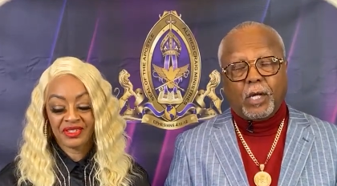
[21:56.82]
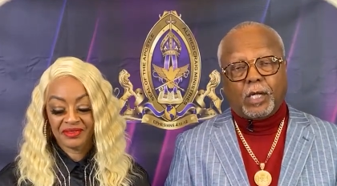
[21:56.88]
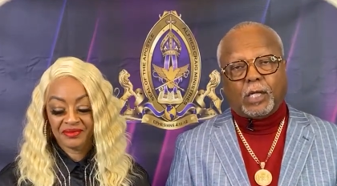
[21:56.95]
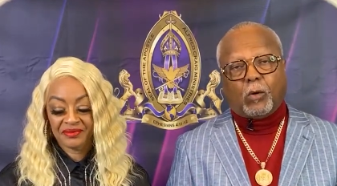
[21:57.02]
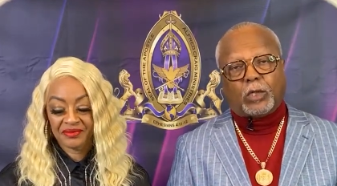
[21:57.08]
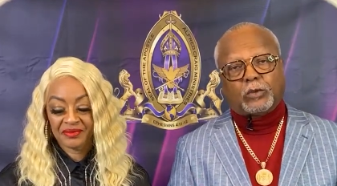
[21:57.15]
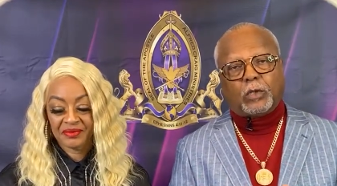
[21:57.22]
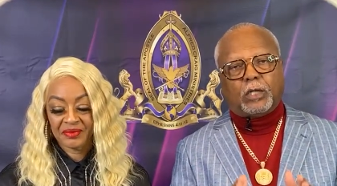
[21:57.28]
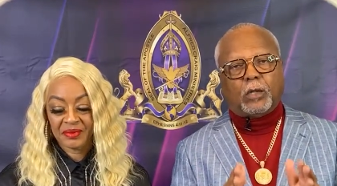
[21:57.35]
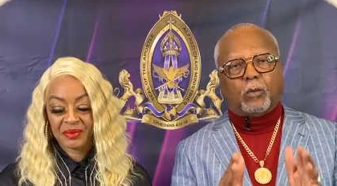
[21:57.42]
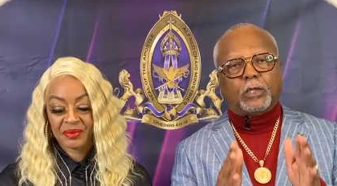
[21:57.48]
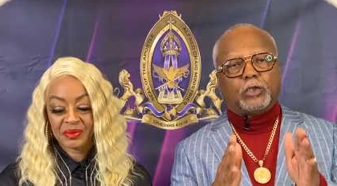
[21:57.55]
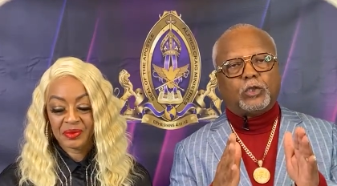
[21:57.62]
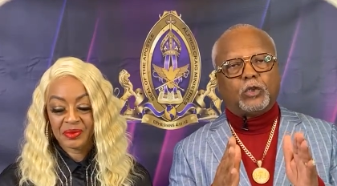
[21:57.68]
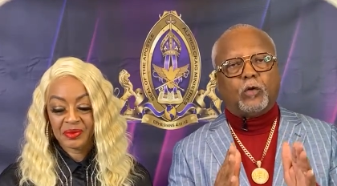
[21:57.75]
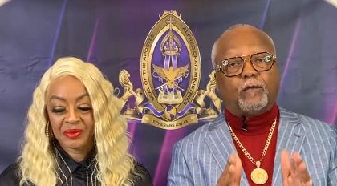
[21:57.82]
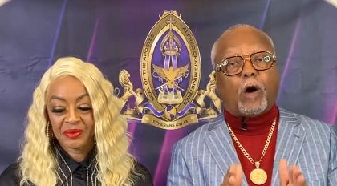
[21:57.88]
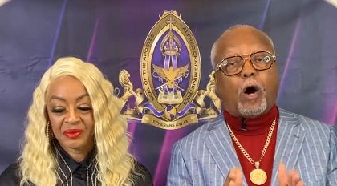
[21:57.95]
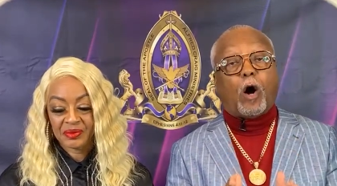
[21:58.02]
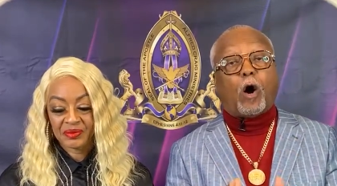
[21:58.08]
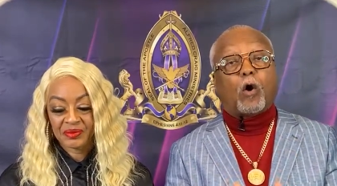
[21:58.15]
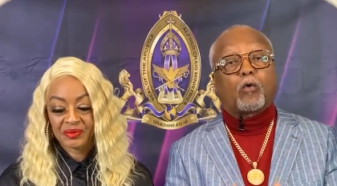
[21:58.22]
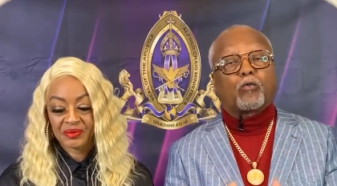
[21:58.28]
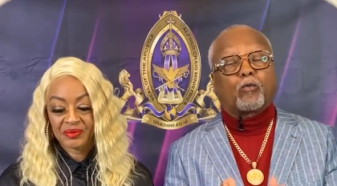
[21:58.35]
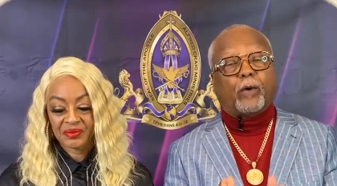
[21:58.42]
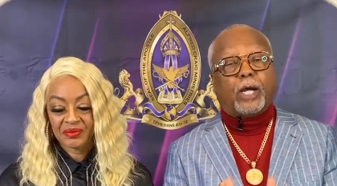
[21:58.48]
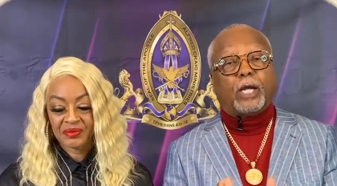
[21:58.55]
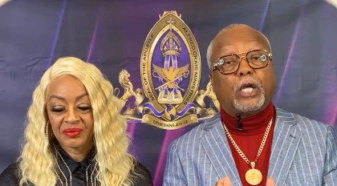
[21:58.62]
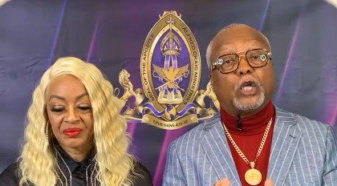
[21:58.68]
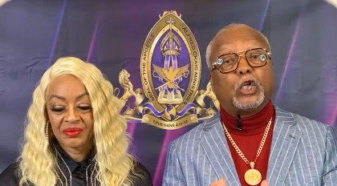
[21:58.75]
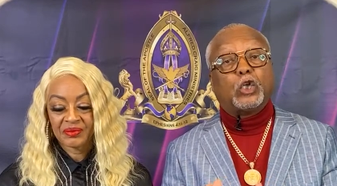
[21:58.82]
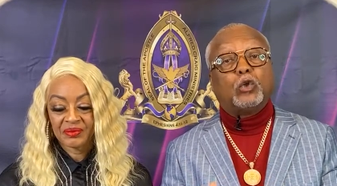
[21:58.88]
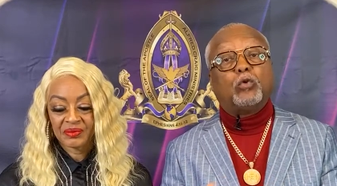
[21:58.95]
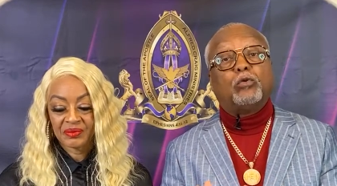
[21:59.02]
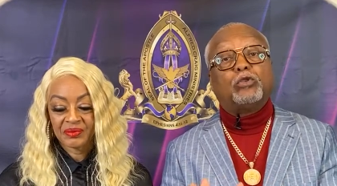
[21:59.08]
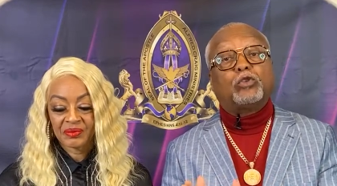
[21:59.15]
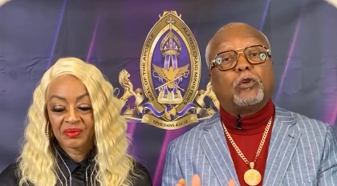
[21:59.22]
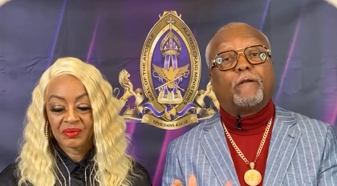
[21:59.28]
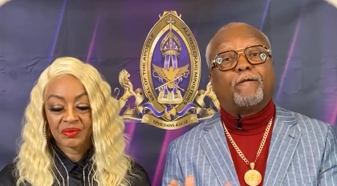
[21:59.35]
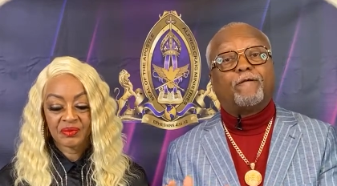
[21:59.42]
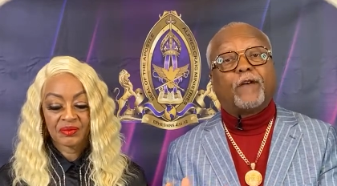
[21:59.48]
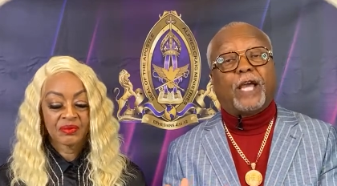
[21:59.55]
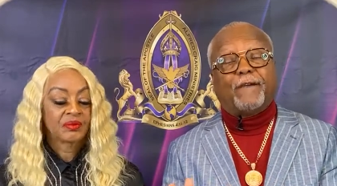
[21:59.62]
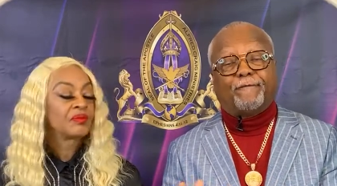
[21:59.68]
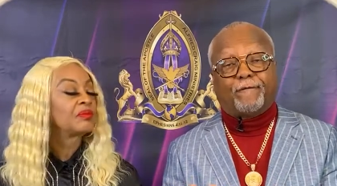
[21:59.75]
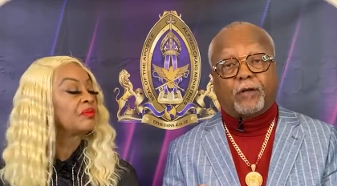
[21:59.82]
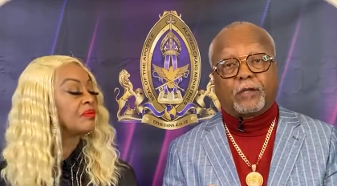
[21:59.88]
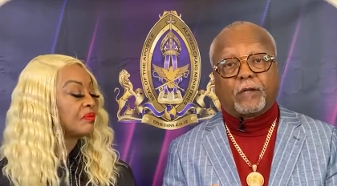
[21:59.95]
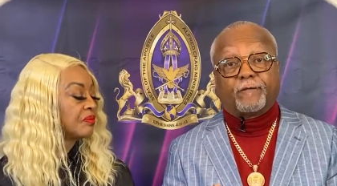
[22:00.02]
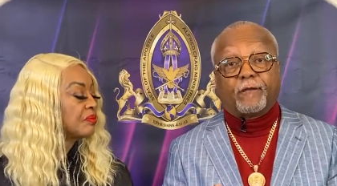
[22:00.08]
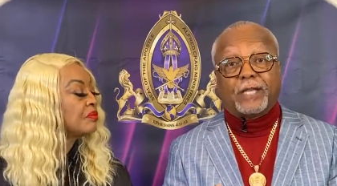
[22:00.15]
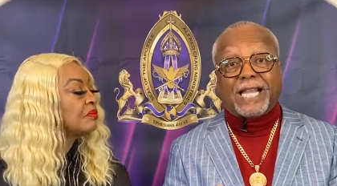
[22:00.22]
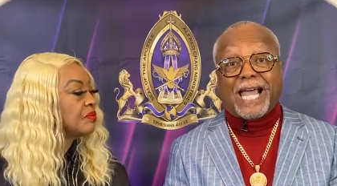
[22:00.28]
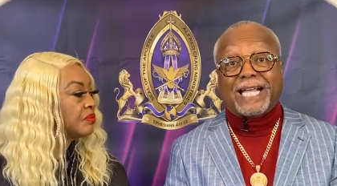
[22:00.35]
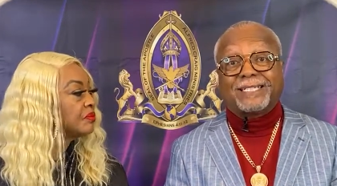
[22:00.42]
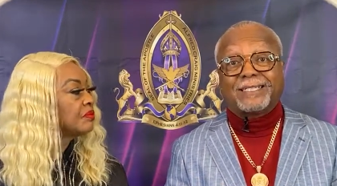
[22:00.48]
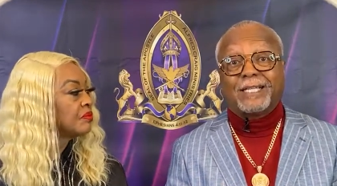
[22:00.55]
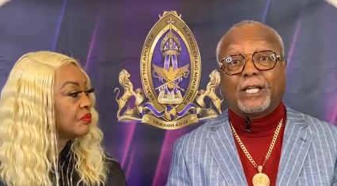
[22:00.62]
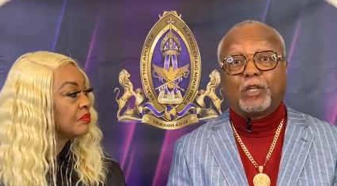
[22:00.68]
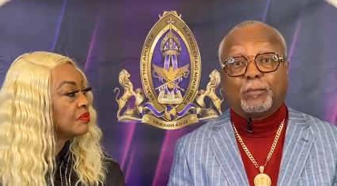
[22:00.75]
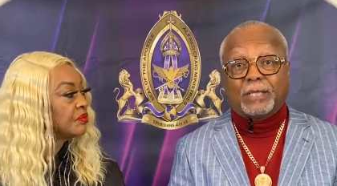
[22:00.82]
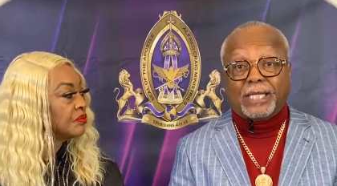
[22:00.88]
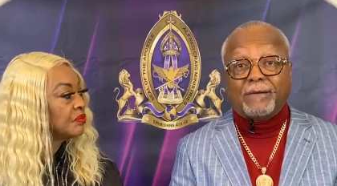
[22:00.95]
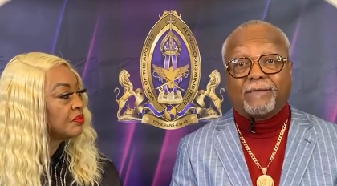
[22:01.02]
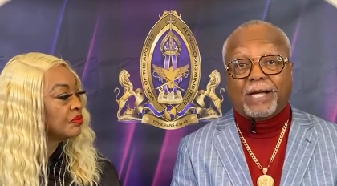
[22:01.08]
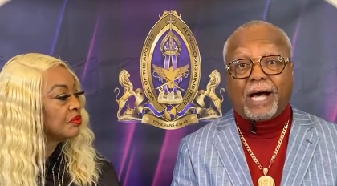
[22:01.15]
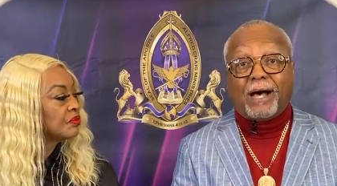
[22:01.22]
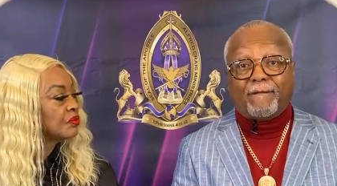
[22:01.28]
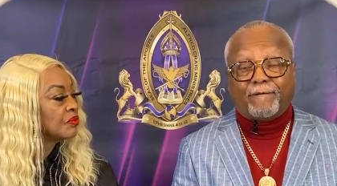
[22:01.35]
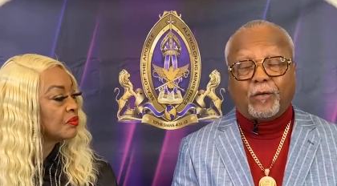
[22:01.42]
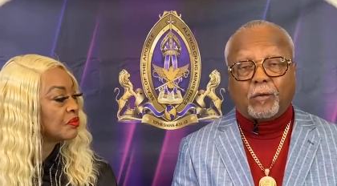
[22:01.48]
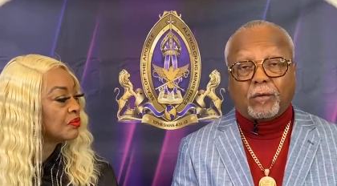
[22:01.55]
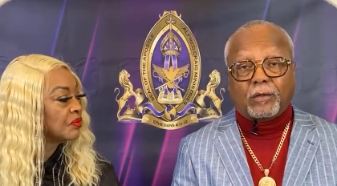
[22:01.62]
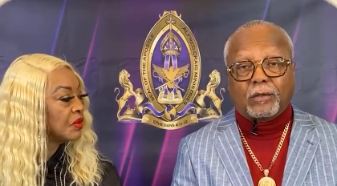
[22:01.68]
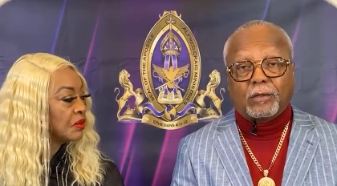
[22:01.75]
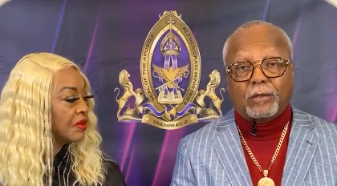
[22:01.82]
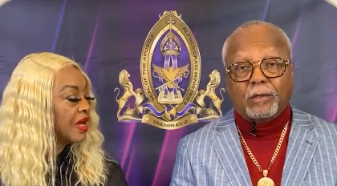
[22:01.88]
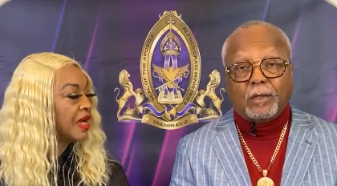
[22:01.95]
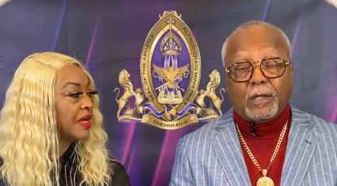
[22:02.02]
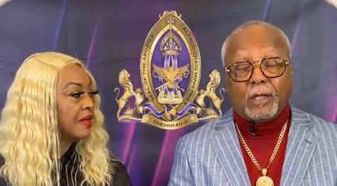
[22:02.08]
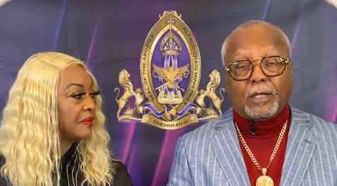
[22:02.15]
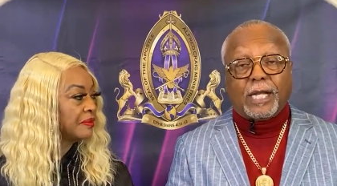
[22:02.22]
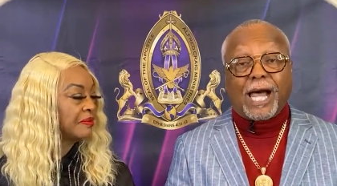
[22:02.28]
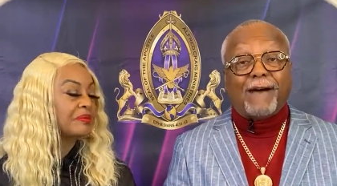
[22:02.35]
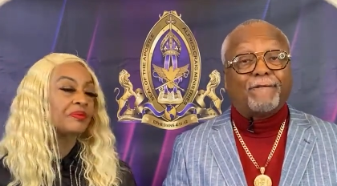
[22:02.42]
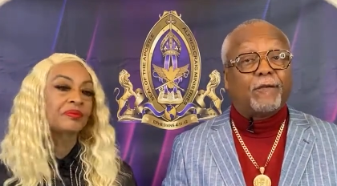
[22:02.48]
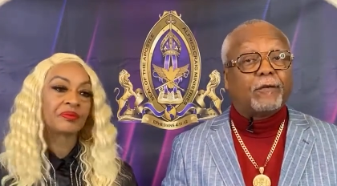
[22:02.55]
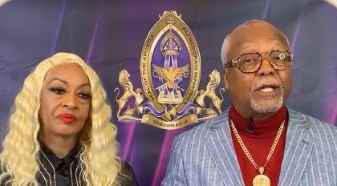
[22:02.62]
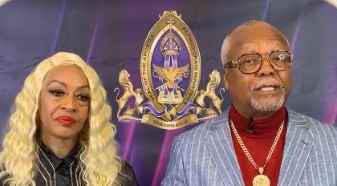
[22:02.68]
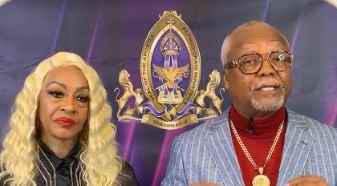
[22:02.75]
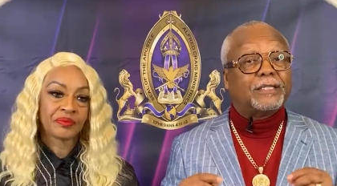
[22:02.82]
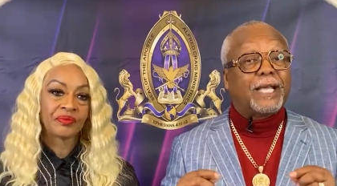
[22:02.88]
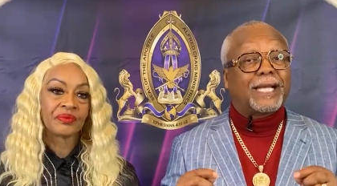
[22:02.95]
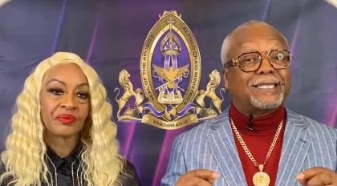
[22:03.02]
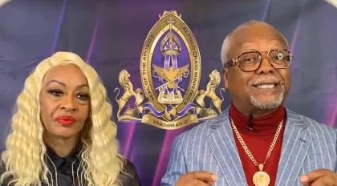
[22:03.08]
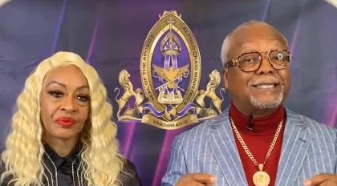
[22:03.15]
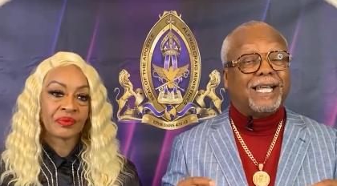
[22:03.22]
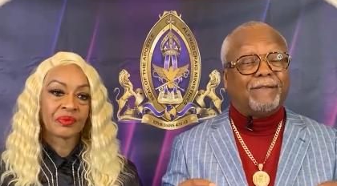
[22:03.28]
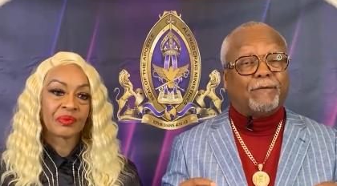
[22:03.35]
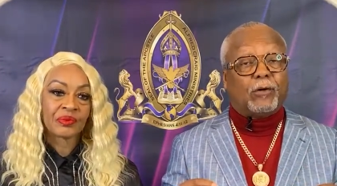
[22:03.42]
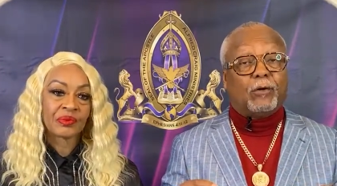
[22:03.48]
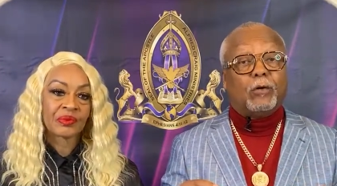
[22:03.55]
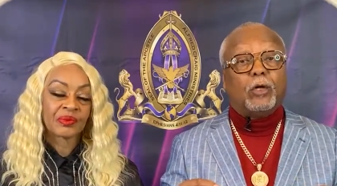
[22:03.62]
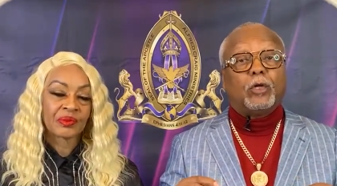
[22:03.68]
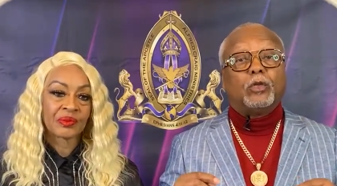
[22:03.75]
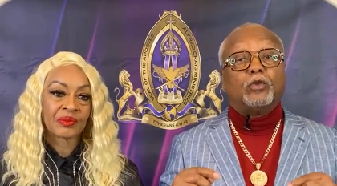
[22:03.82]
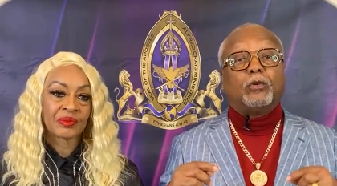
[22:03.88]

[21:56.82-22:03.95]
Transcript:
Speaker 1: good. In other, words, in other words, you've already used your faith for the last thing you believe God for. Right. Now, for this next level,